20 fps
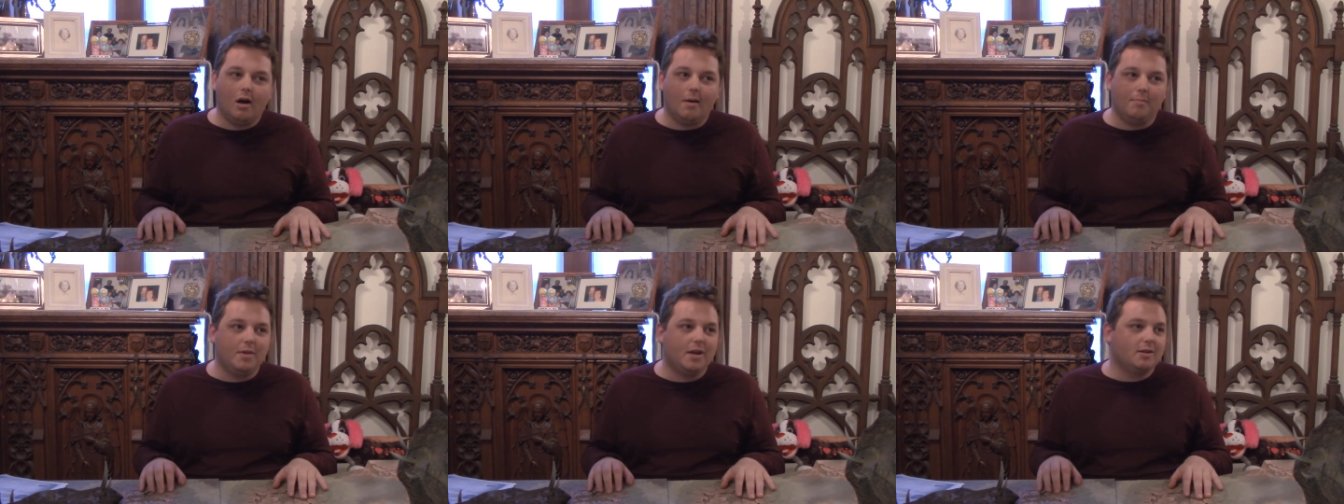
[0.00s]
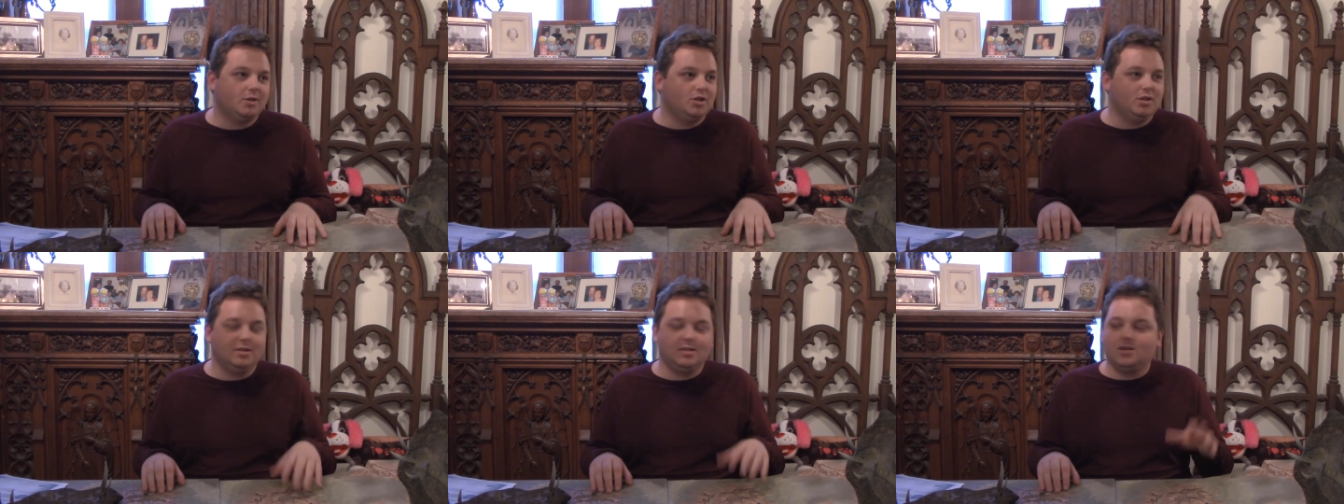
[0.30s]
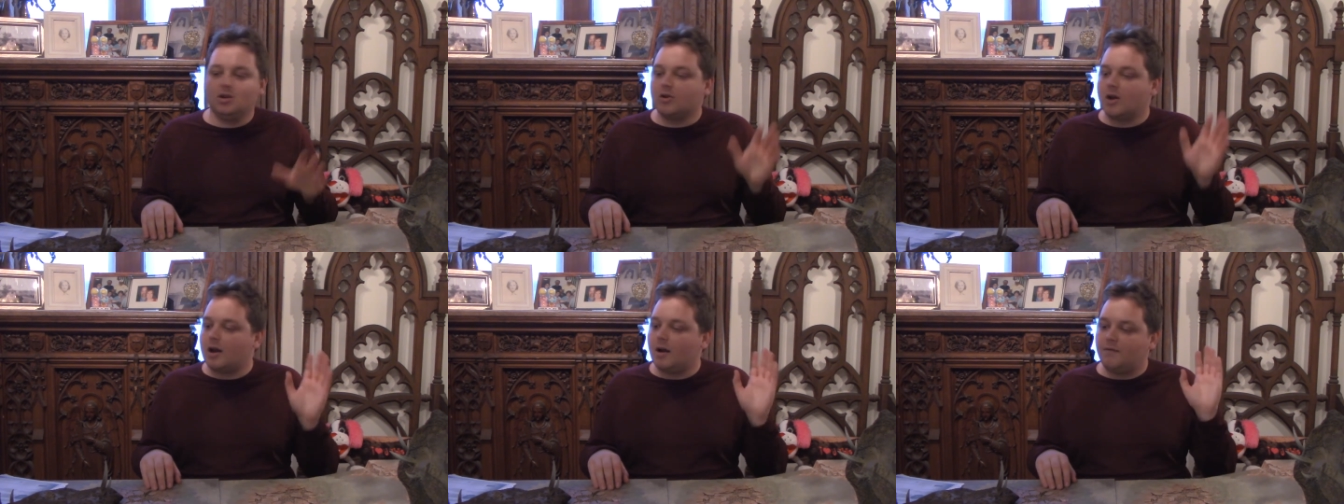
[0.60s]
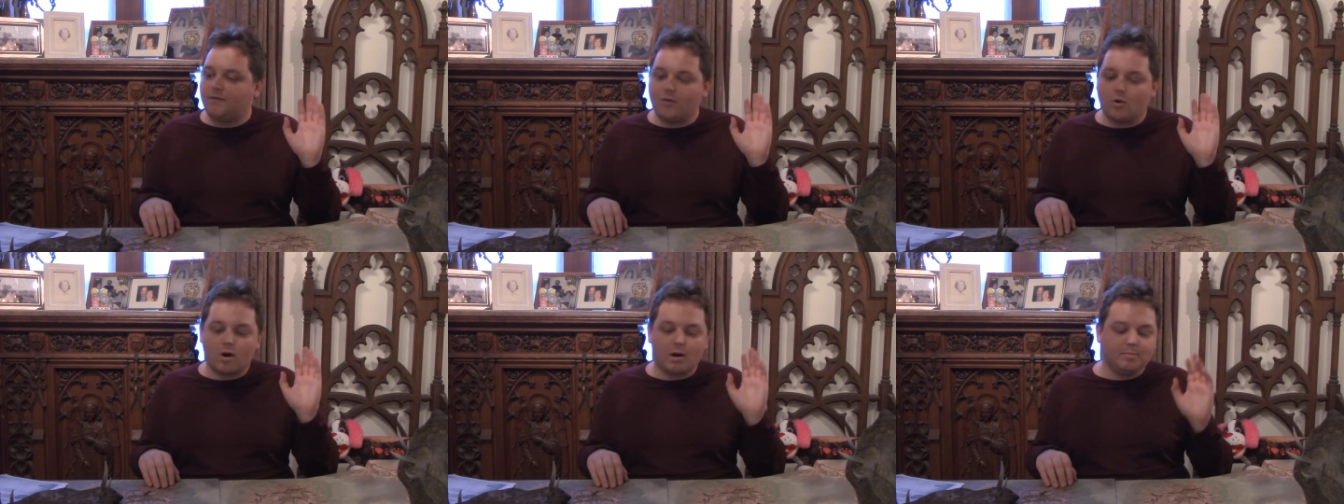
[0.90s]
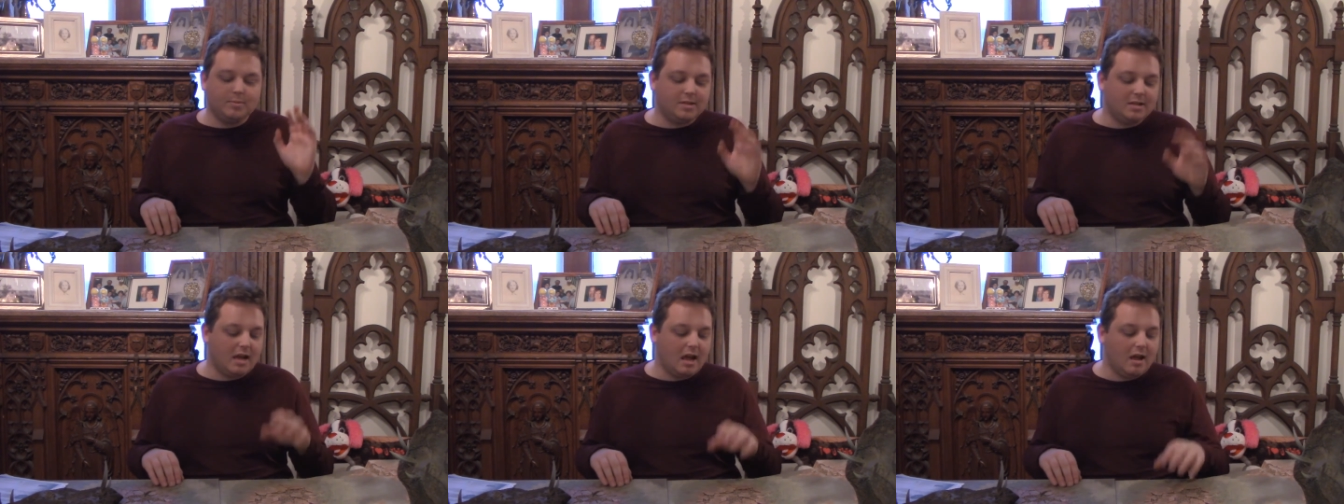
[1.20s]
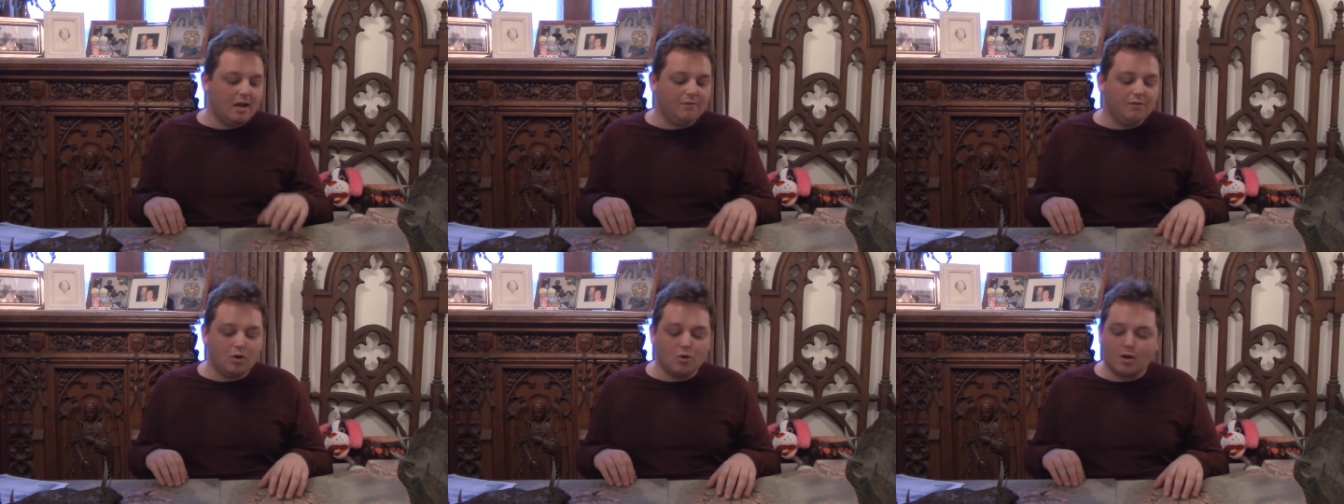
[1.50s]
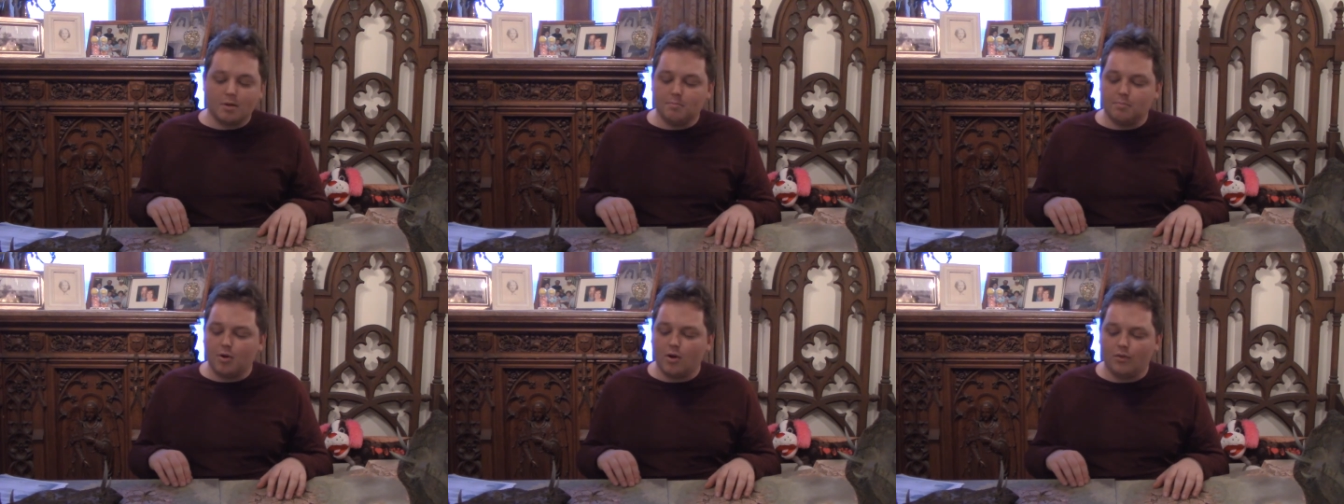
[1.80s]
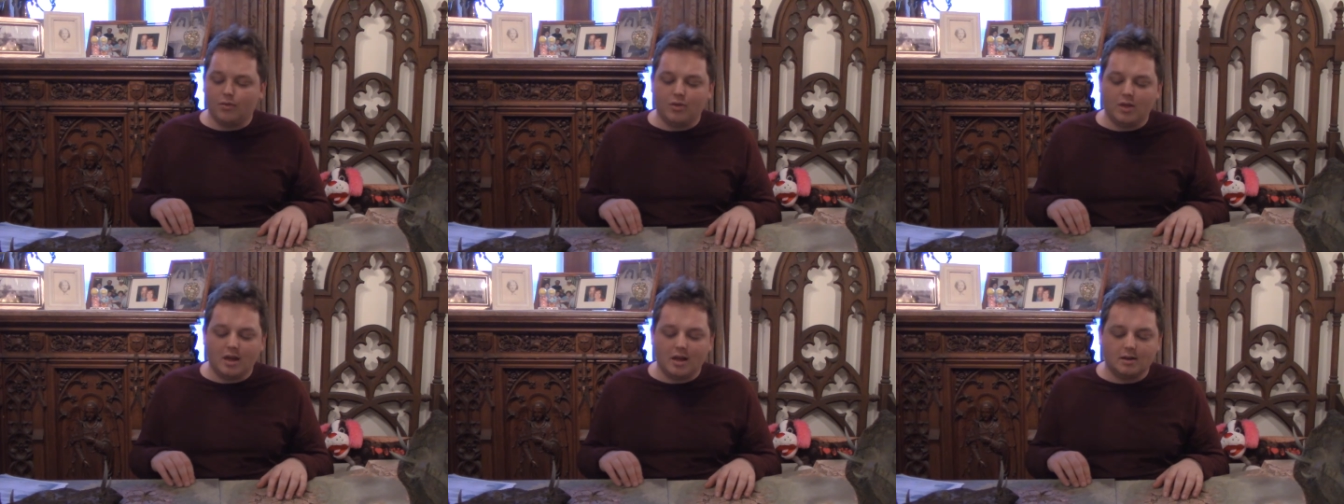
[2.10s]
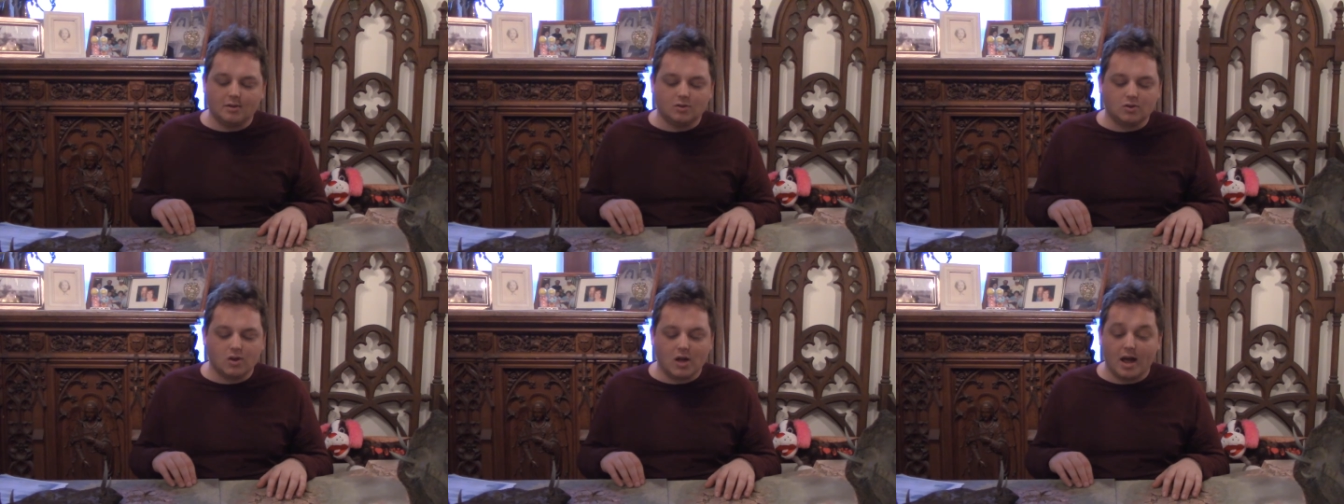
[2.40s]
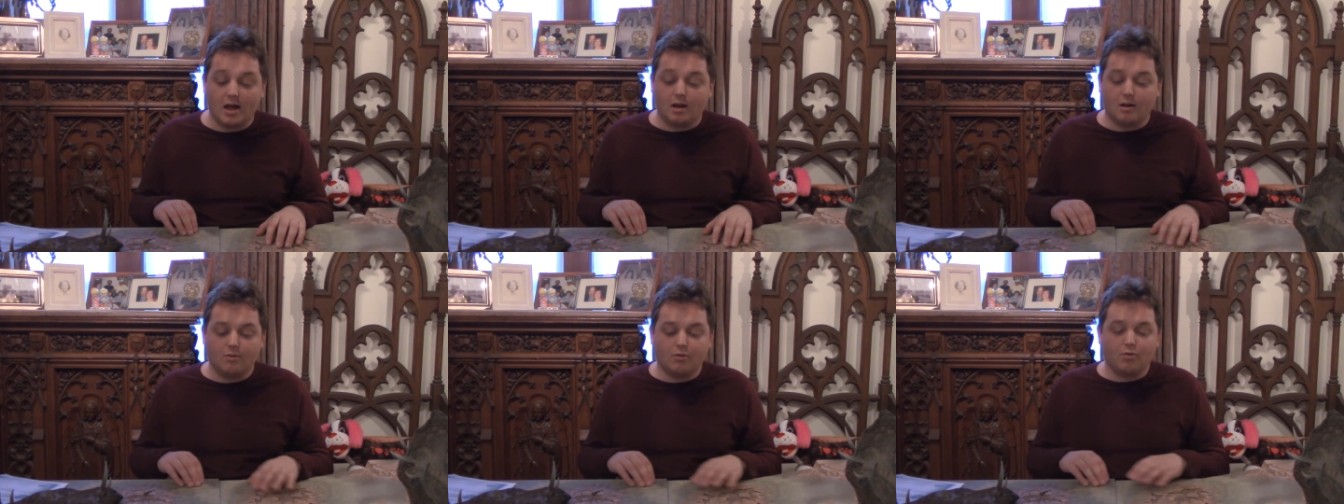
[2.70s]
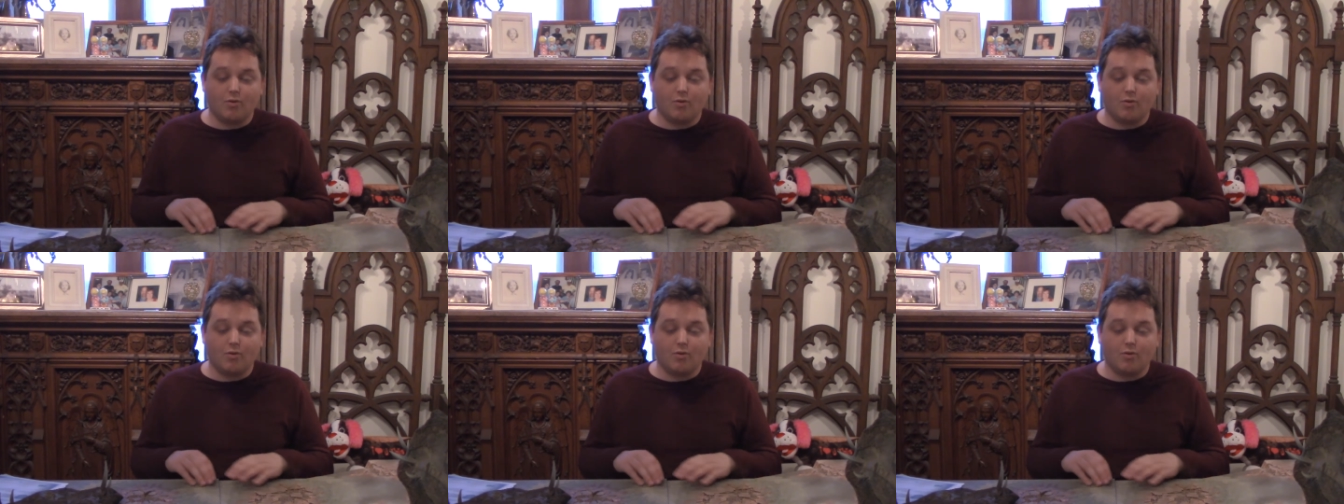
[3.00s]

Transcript: because she's still got a 4-up save. You can put things like